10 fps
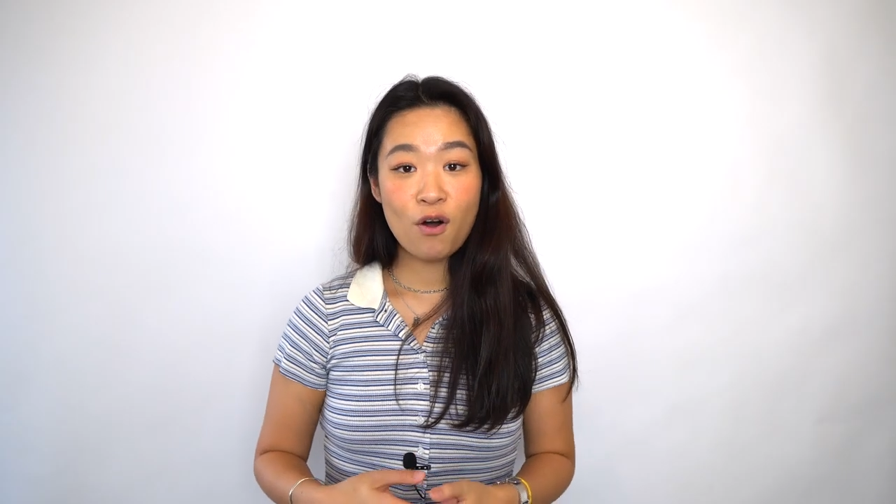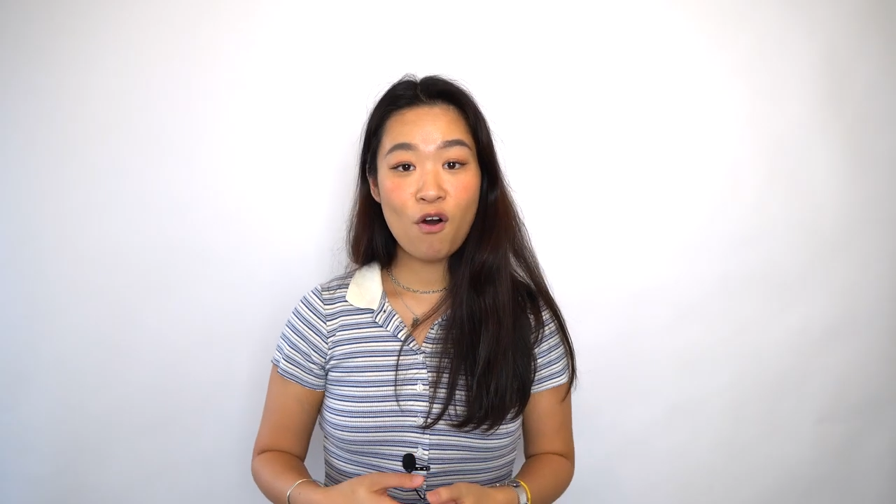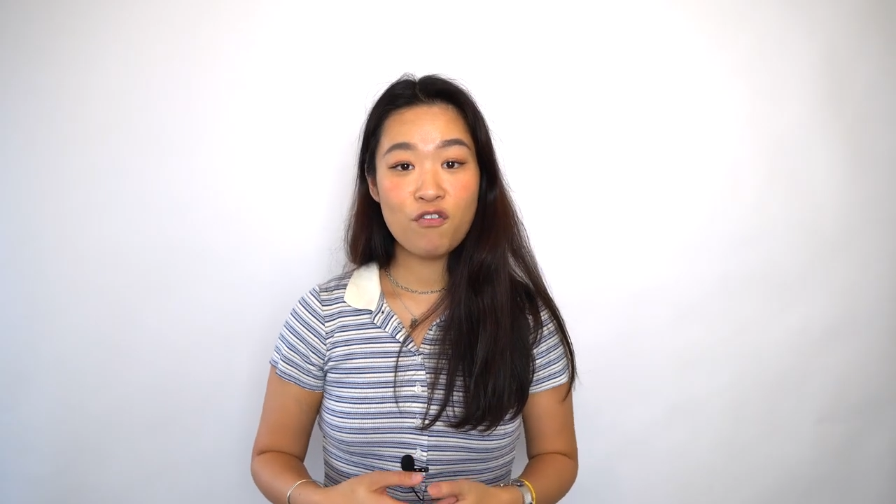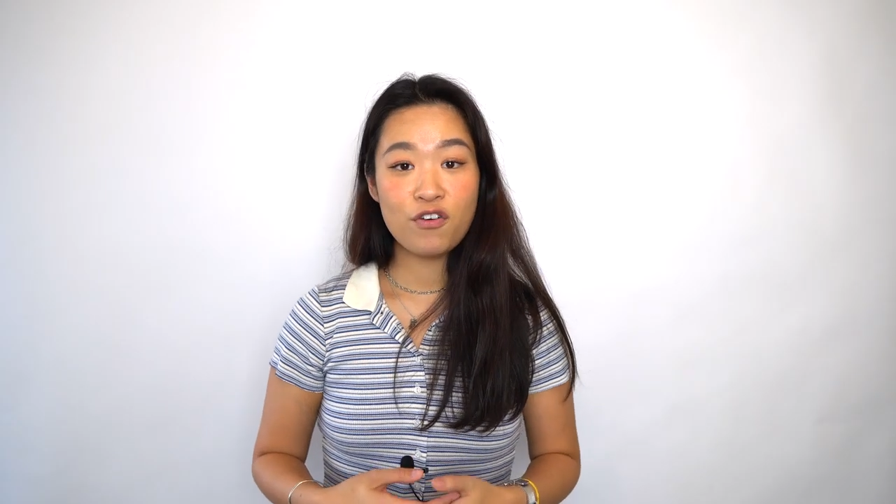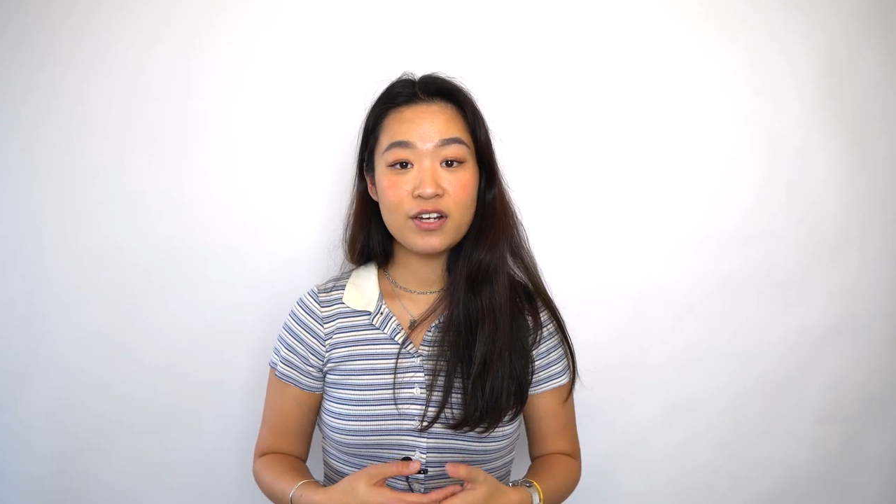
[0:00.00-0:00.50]

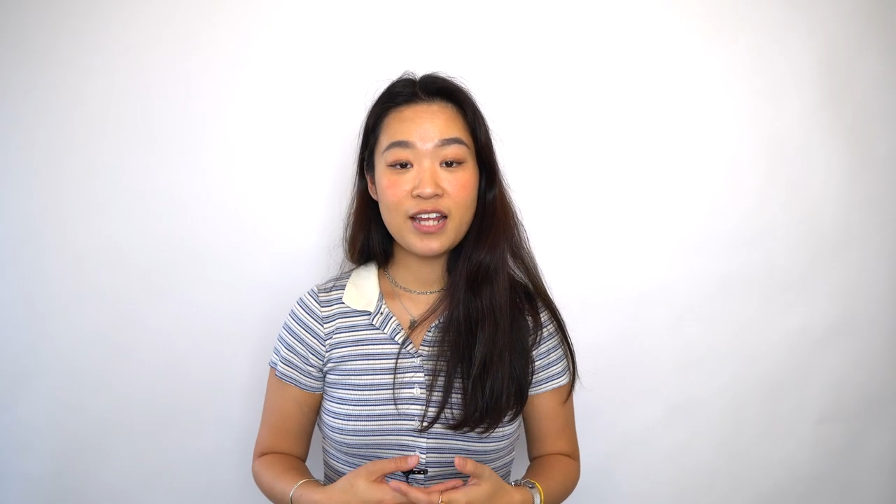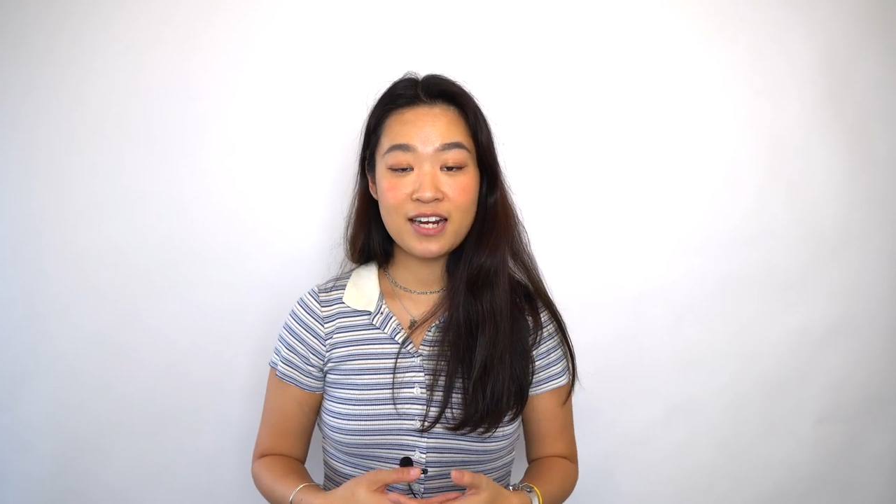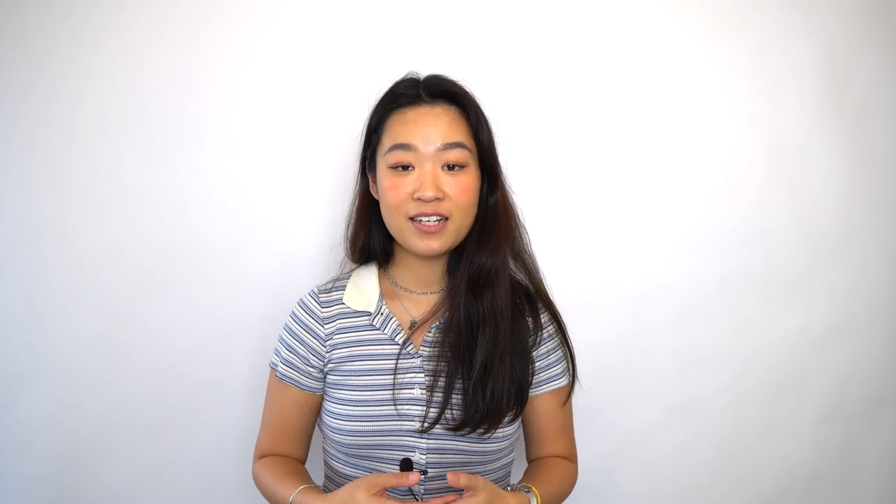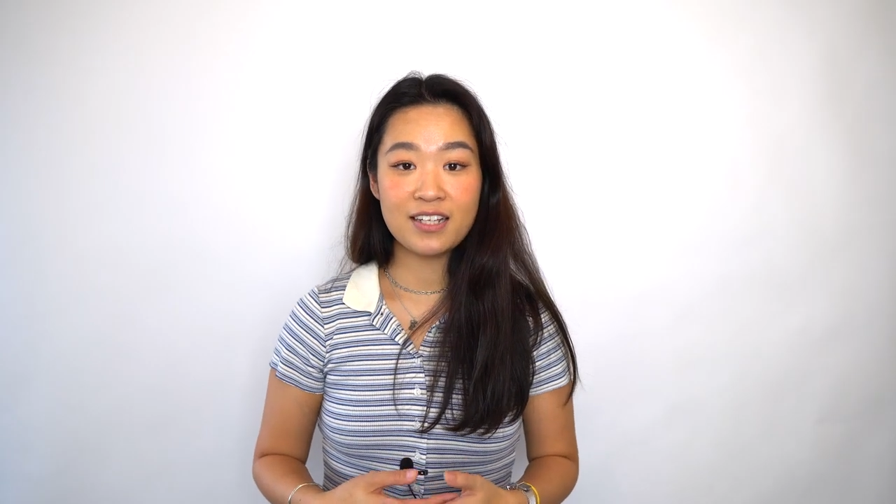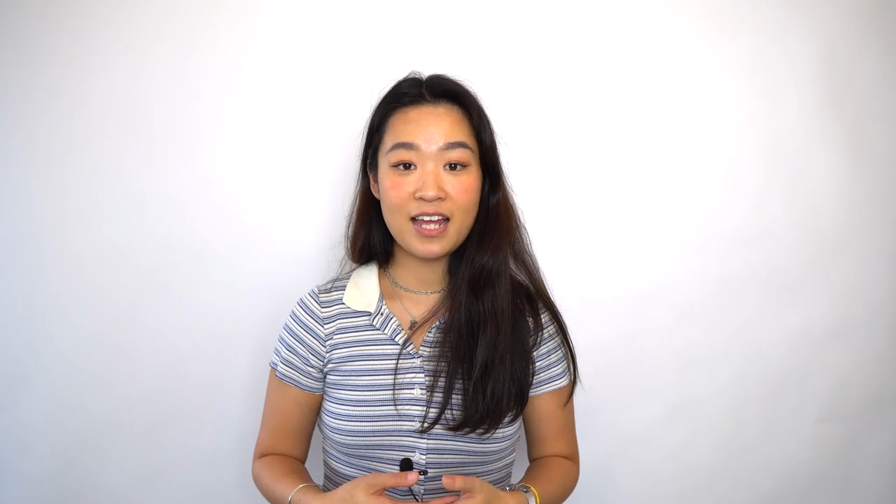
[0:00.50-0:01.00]
go over
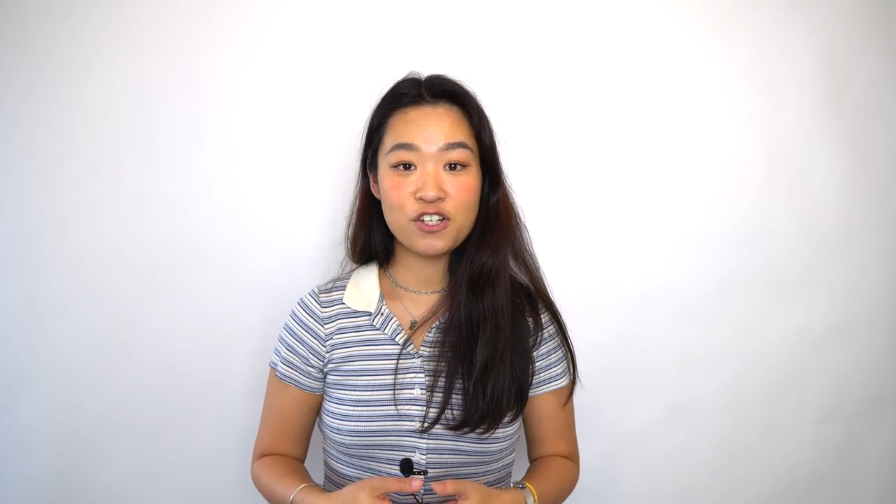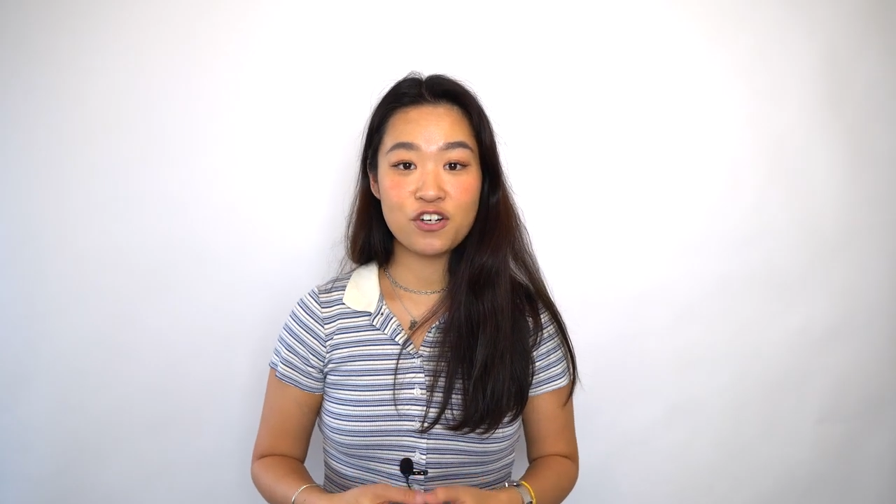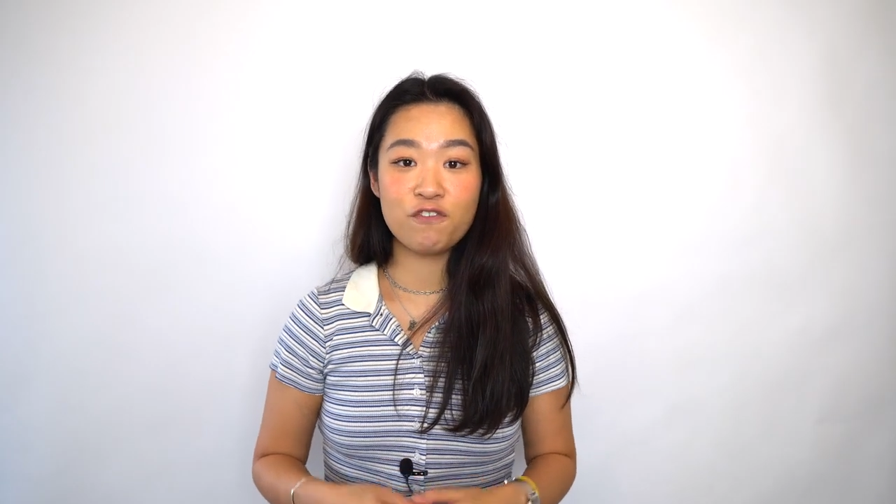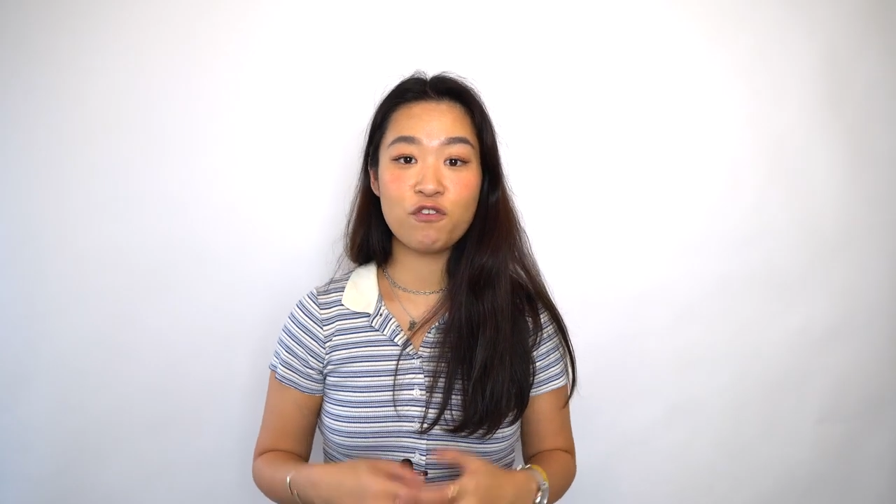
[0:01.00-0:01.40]
data collection